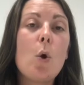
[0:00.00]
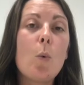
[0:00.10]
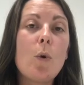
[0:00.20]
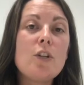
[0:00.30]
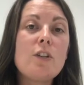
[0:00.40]

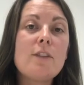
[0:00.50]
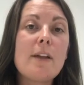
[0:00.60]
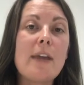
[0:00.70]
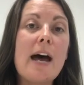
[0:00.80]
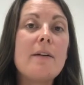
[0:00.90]
Once you've
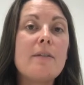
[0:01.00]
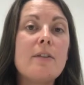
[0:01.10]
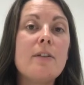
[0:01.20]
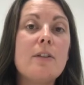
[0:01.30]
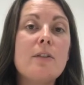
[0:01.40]
done that,
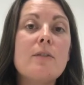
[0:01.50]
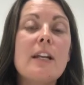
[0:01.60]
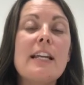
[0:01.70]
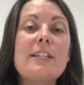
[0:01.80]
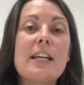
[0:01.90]

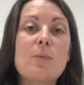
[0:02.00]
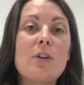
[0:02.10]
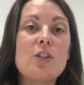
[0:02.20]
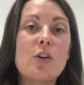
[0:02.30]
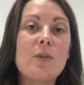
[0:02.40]
at least that's
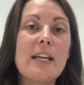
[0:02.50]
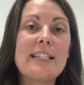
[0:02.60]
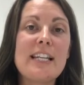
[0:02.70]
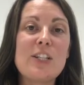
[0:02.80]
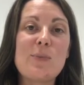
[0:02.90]
one less
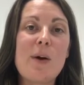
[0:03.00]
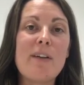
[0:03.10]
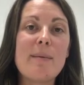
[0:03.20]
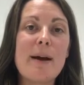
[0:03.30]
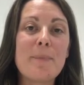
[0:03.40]
thing to
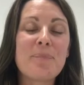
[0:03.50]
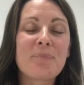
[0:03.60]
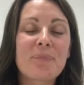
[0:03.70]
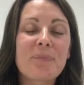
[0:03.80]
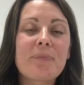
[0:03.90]
worry about.
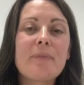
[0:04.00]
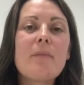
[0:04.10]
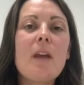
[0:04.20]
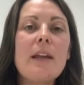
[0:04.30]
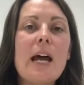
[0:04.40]

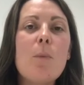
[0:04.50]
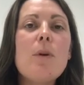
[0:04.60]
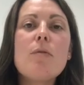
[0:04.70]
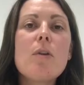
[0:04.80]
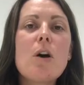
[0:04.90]
Now,
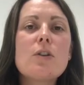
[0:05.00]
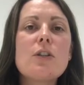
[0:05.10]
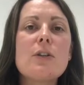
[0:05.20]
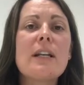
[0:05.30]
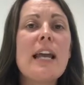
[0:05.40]
with regards
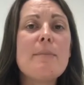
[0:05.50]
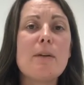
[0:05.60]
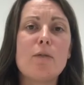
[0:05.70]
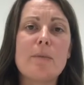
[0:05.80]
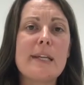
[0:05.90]
to
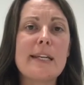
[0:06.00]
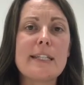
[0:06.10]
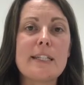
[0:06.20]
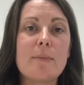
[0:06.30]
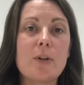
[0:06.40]
claiming from
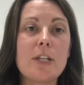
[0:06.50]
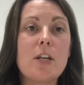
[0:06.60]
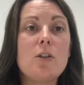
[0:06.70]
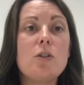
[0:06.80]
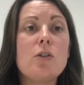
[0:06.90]
tenant's deposit,
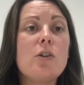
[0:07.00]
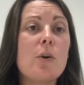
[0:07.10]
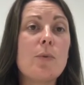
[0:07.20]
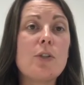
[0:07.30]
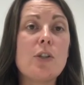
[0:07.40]
do you
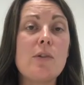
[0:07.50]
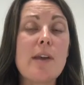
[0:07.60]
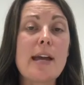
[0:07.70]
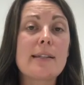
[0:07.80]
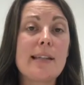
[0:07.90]
know what to do
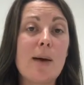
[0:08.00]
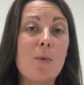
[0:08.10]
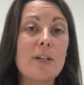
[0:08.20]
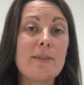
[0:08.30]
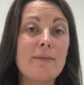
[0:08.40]
next and
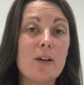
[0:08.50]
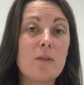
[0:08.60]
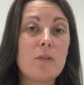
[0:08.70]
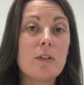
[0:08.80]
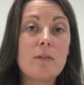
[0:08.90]
what is
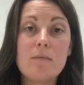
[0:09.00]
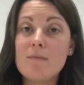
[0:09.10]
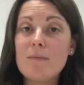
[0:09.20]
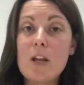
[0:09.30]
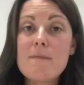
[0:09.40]
involved?
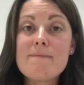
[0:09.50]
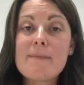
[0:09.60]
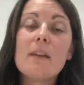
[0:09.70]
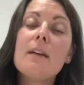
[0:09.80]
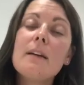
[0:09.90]
No?
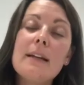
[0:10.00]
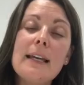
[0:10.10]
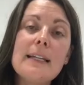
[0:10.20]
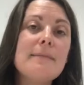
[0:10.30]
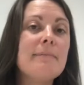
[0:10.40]

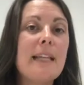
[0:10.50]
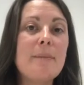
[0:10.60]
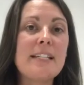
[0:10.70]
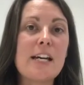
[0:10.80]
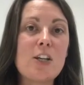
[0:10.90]
Here, let
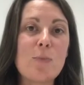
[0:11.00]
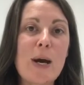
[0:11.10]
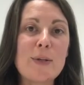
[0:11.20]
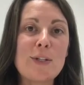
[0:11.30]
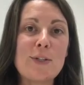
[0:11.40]
me tell you
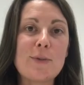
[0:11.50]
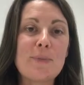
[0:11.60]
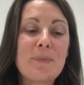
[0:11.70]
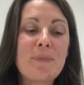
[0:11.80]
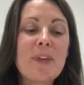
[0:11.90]
about it all.
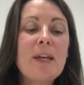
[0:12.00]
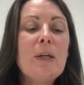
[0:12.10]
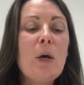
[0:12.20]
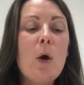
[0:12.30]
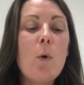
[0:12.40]

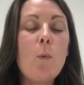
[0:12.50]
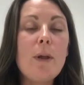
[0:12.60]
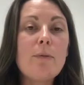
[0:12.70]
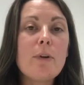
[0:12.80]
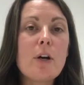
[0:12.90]

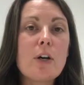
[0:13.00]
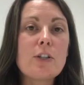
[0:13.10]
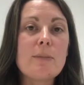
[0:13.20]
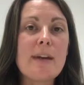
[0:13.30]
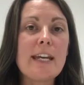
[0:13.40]
With
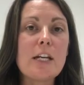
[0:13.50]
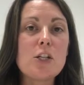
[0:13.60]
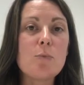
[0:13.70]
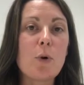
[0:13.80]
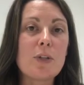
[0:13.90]
regards to making a
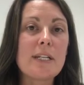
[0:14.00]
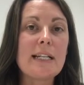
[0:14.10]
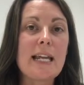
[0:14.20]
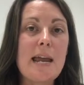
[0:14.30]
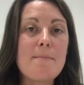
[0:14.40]
deposit
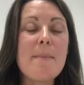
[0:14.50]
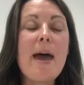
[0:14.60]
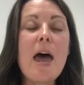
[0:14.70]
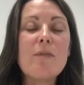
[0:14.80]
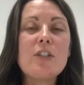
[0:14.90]
claim,
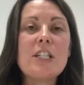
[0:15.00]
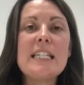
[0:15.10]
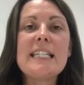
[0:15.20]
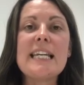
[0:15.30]
evidence